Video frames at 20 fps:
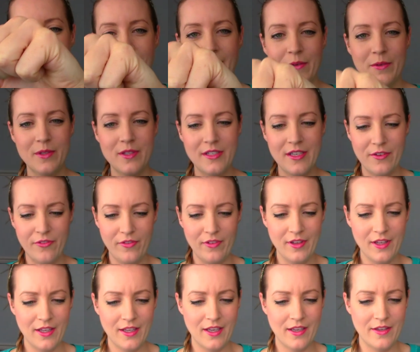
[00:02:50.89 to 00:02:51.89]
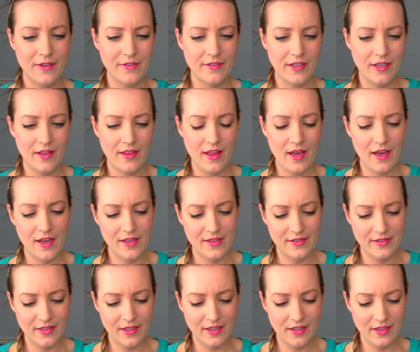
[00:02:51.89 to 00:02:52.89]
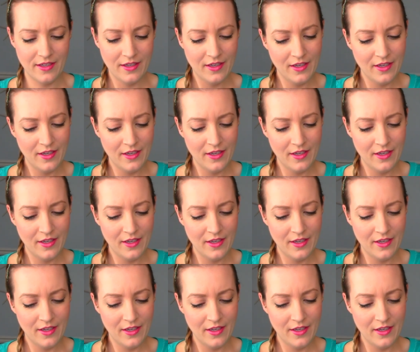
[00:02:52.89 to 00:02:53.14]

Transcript: I will definitely get use out of that. It's like